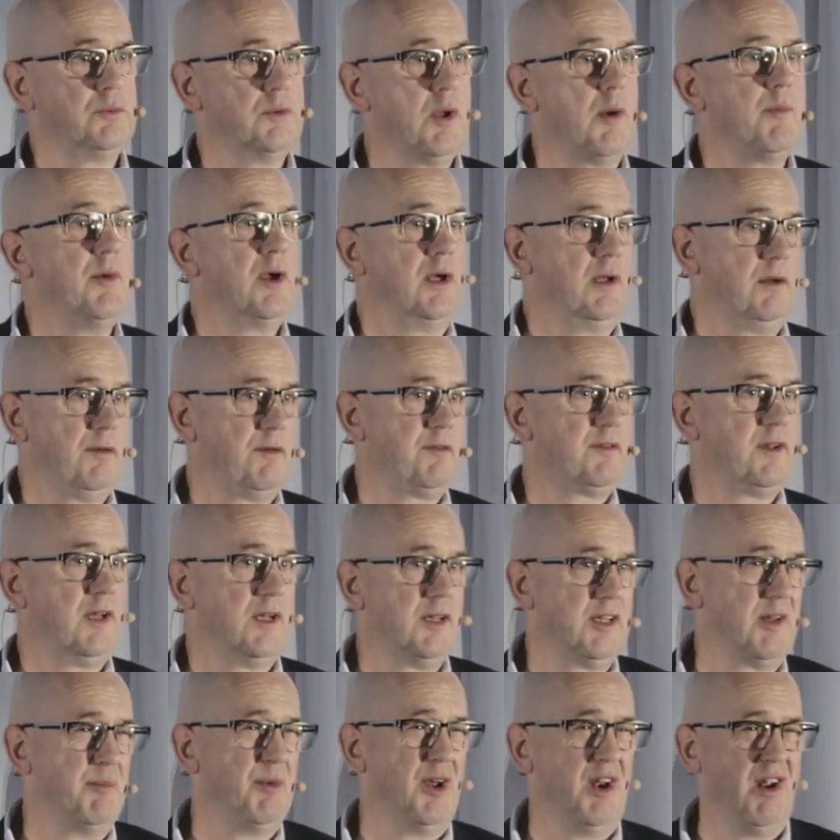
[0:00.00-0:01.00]
I mean, still
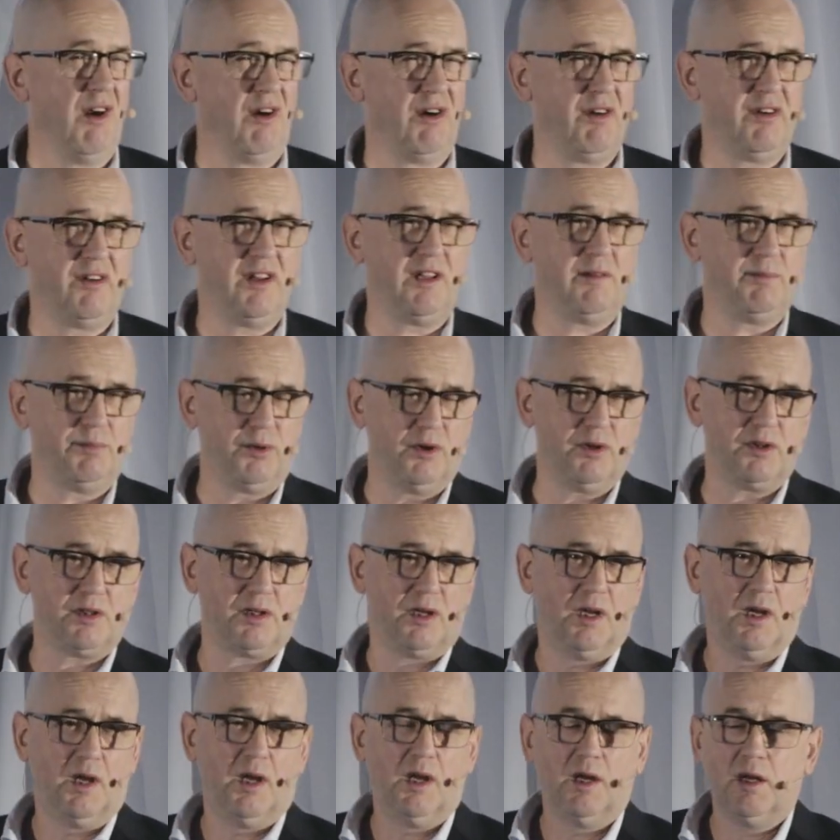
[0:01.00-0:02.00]
the minority, but
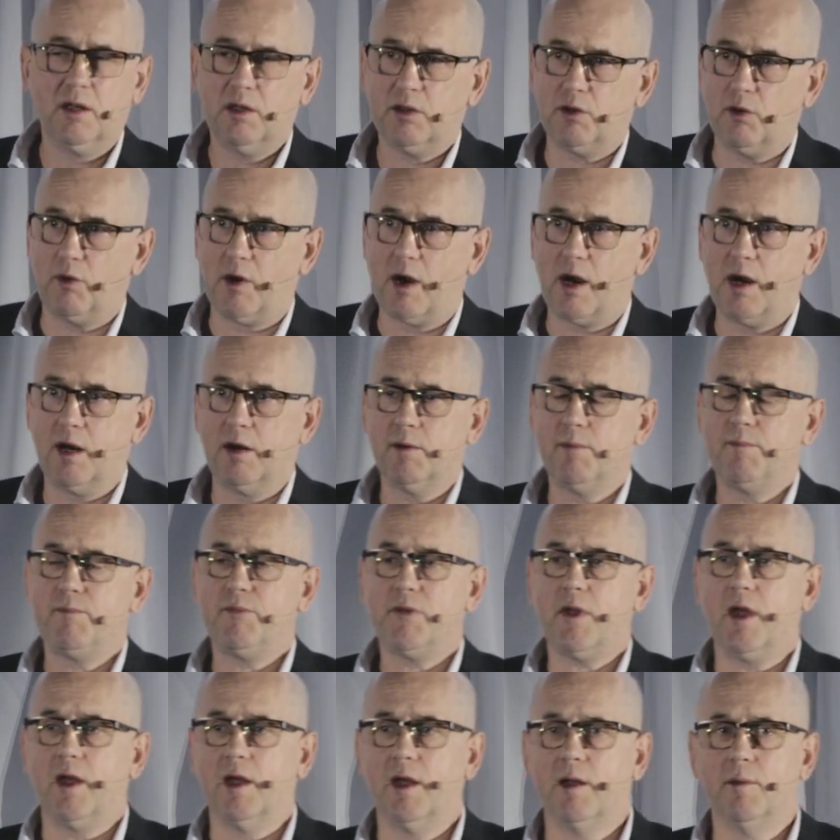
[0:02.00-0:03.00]
there are
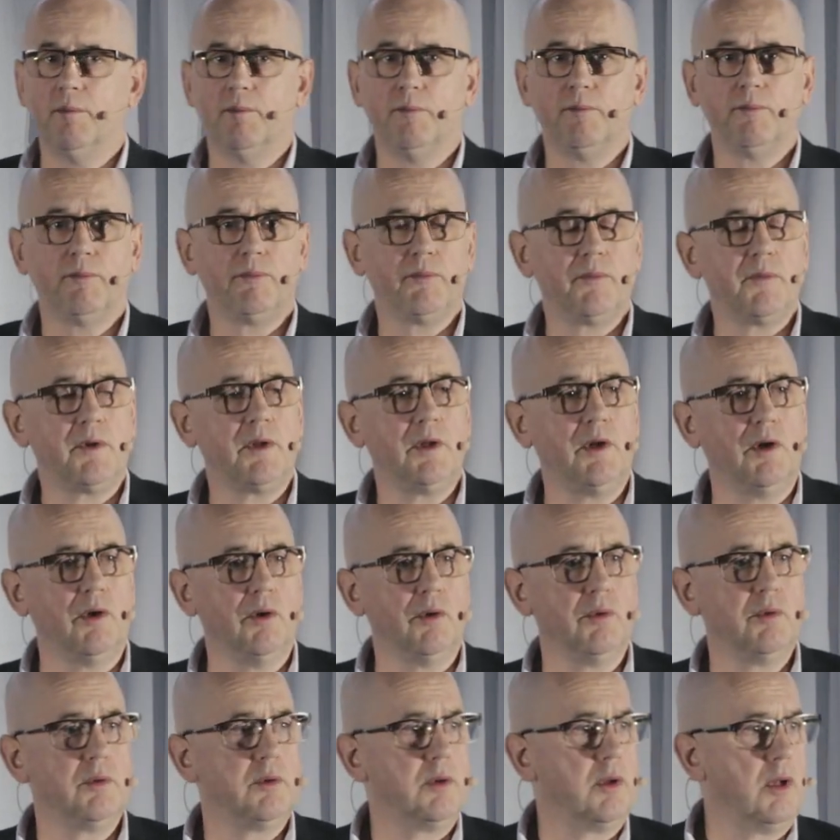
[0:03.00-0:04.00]

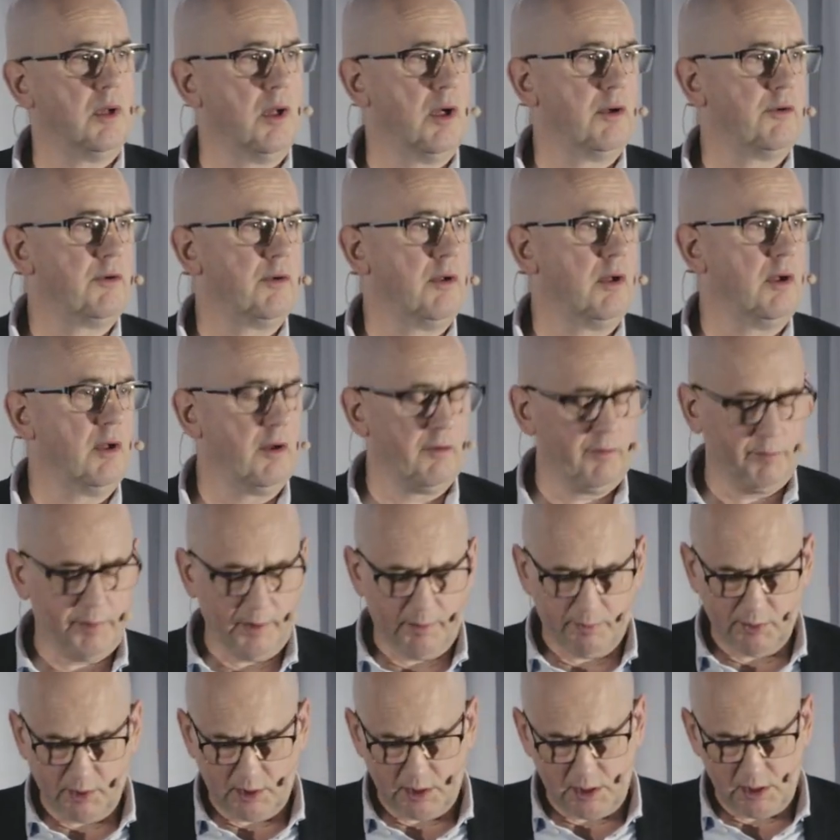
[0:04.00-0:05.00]
a lot of
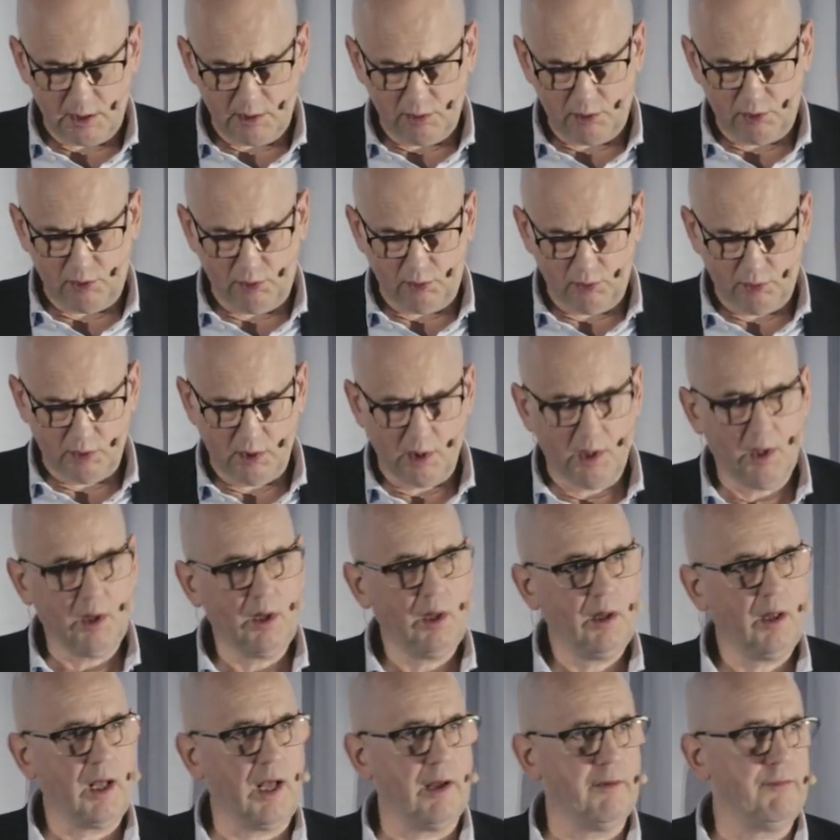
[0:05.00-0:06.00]
people here who
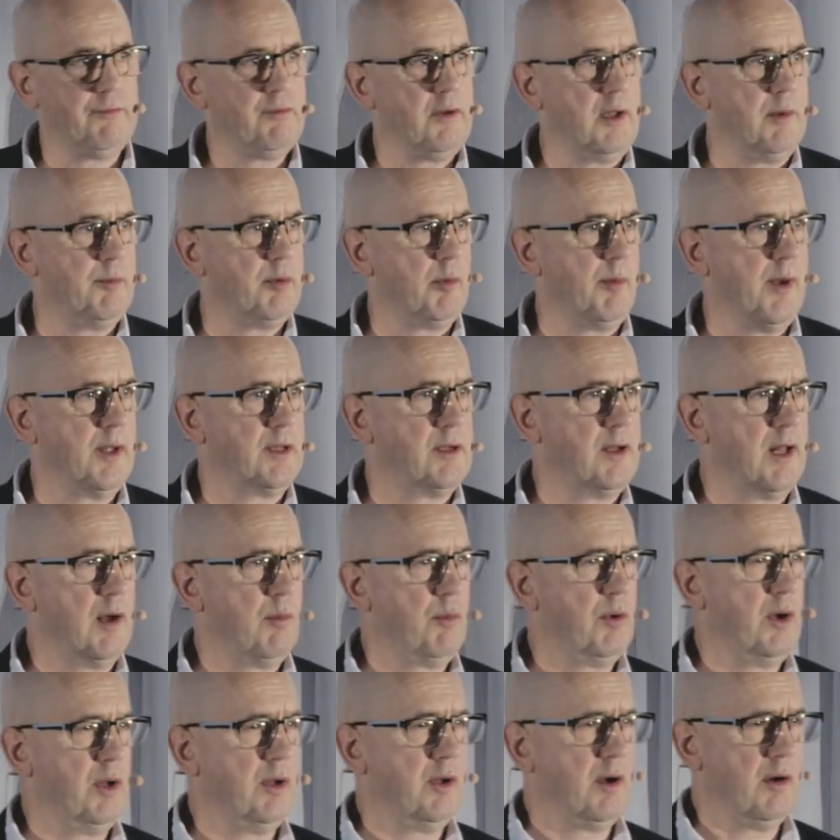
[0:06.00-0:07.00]
have implemented that
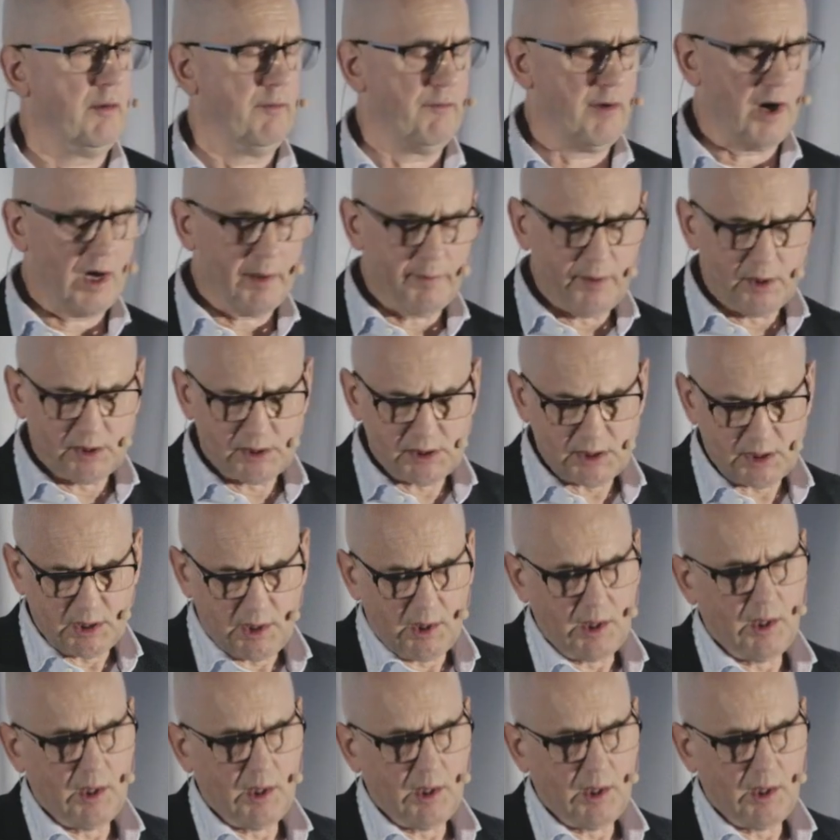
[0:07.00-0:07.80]
within their environment,